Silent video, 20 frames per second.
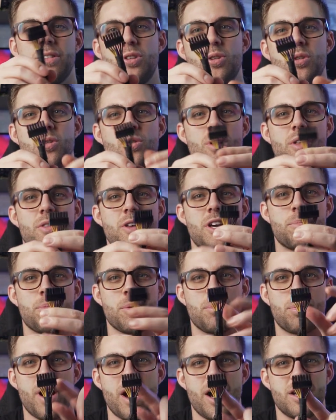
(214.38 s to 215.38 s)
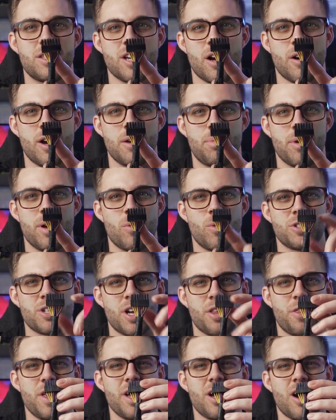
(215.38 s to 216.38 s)
to the proprietary pin, which
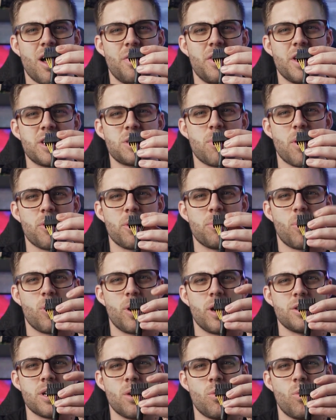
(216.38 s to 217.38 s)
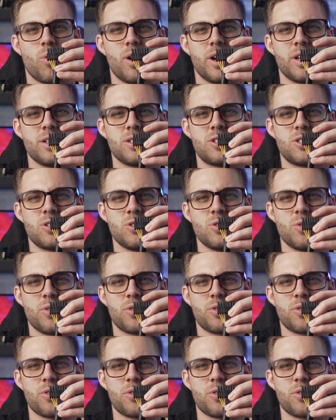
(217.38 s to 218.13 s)
I think on this motherboard is a one, two,